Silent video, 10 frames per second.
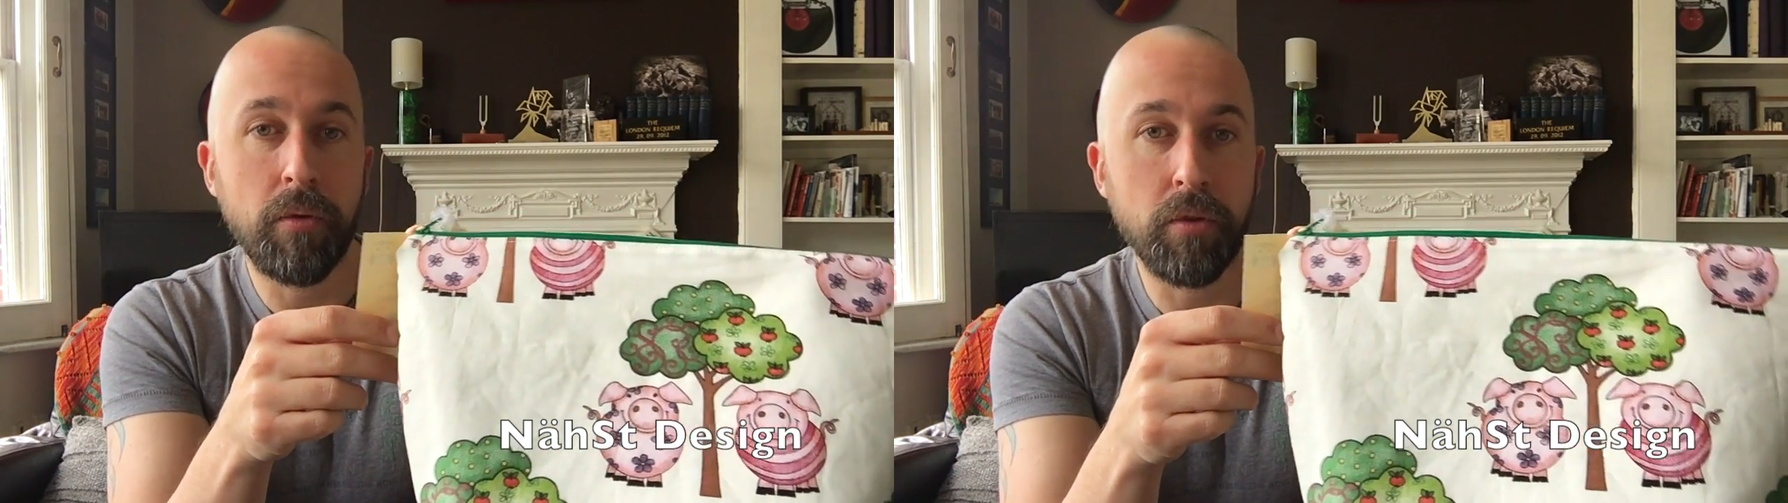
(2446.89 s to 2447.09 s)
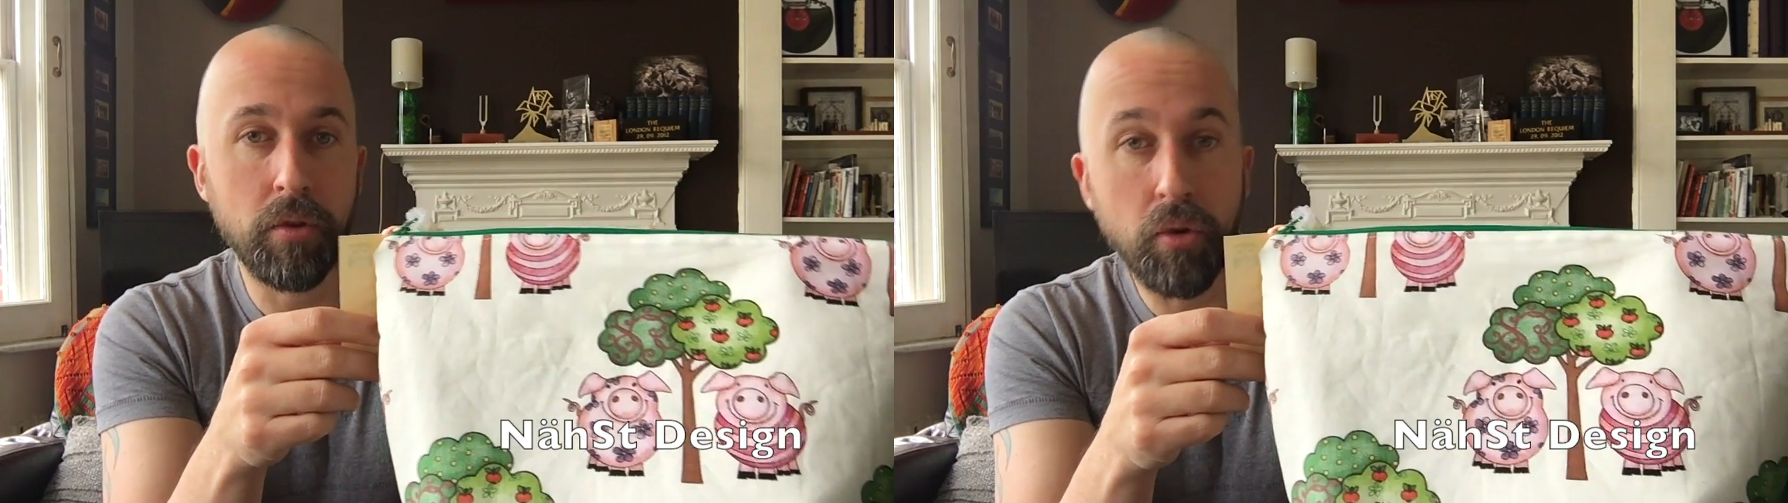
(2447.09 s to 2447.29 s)

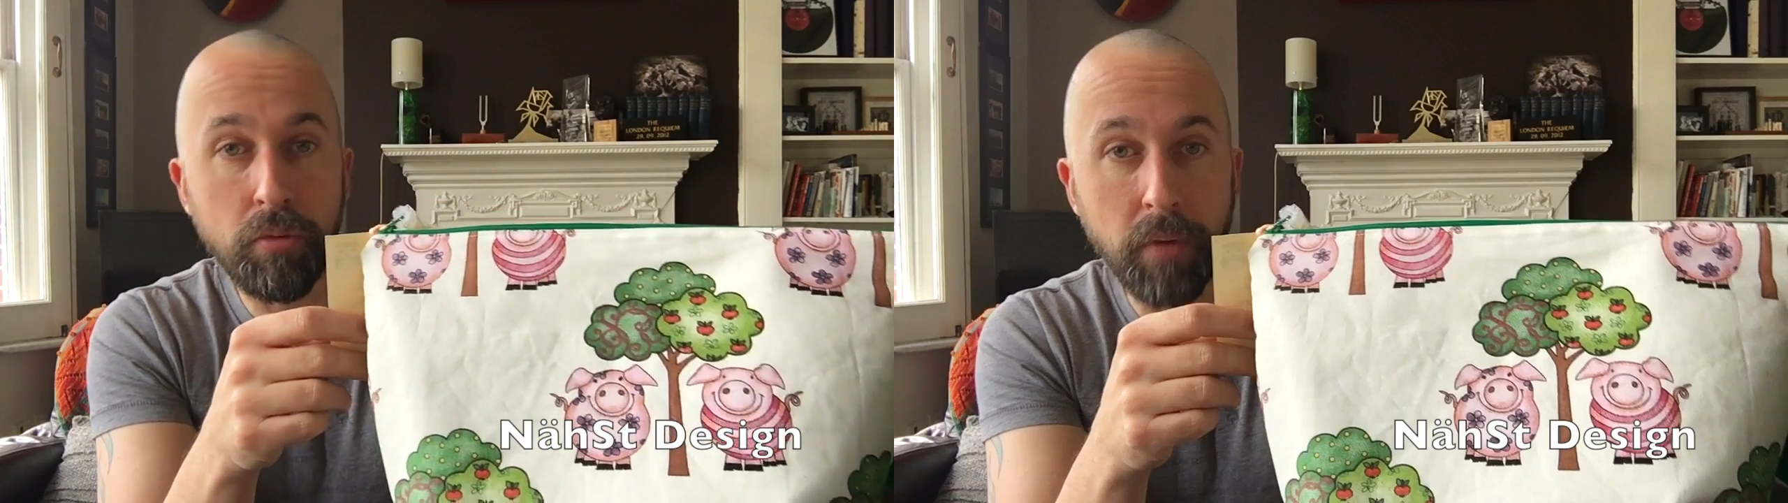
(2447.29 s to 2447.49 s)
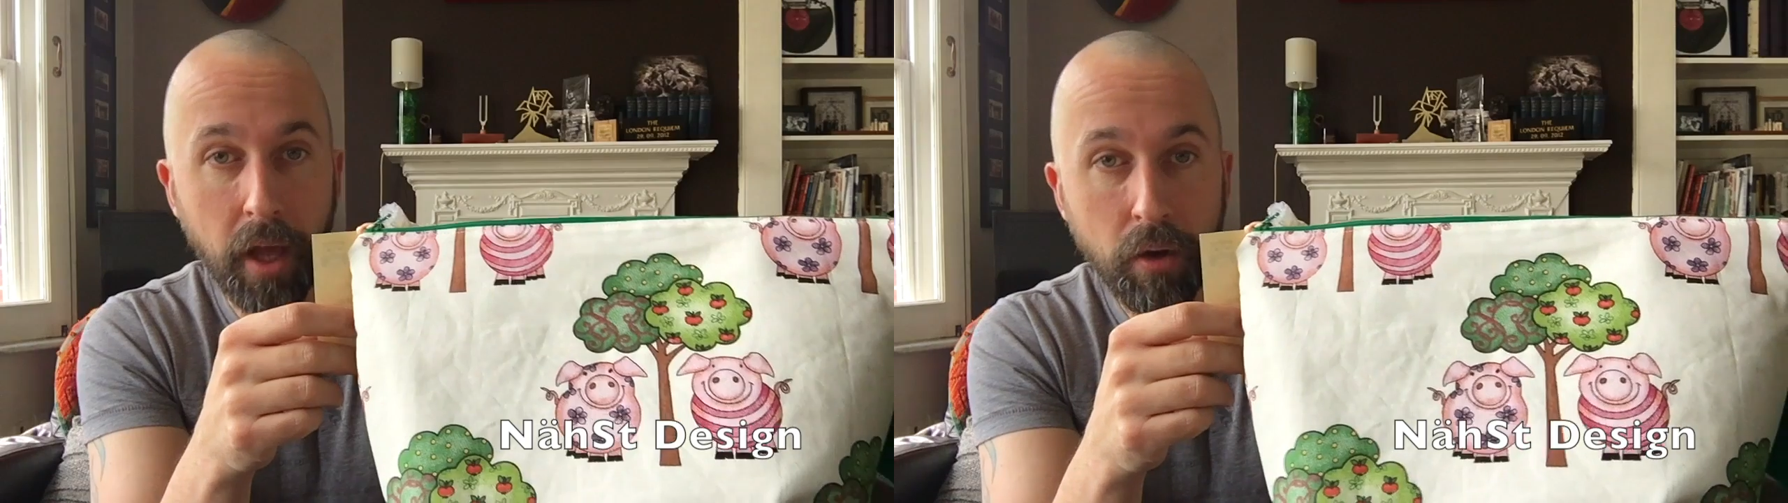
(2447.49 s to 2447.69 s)
with an
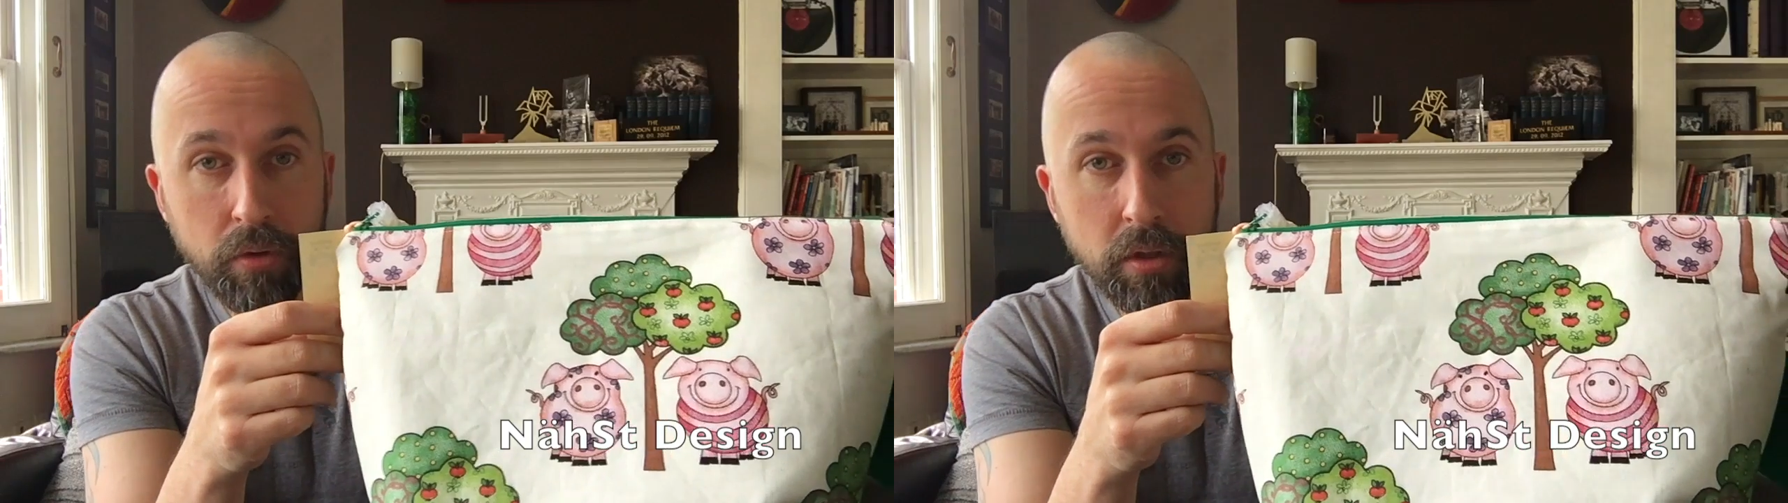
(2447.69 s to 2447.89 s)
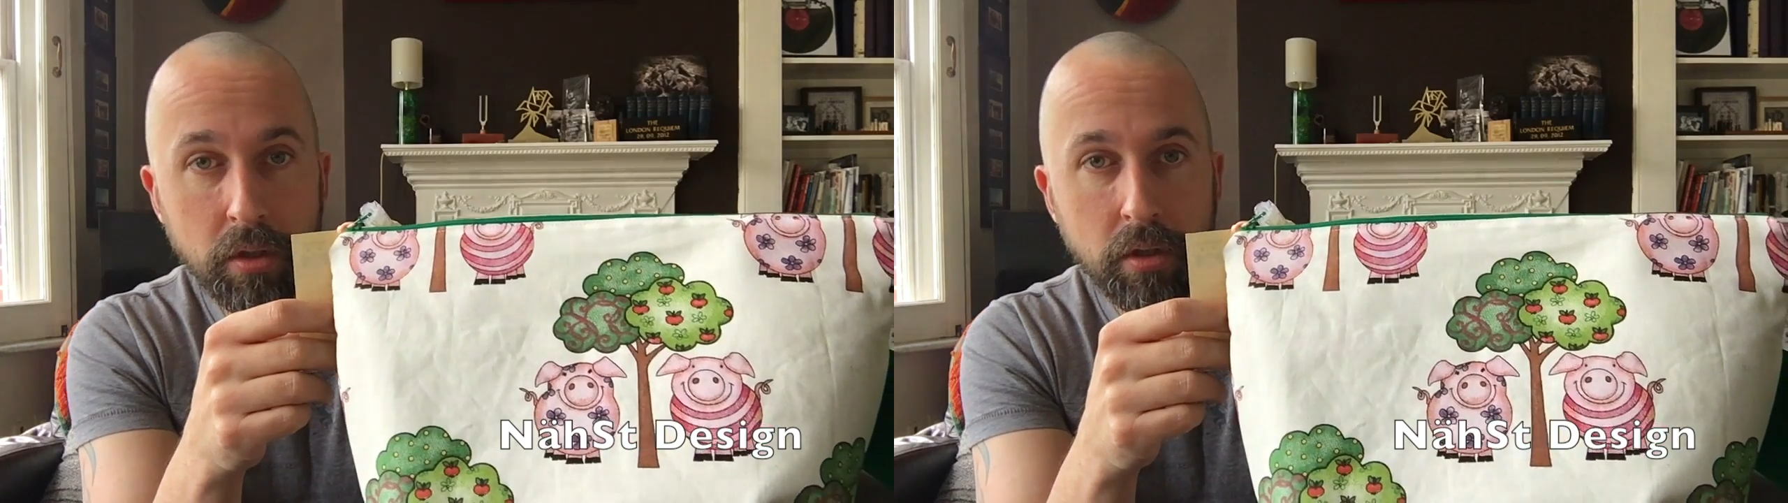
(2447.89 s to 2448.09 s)
umlaut,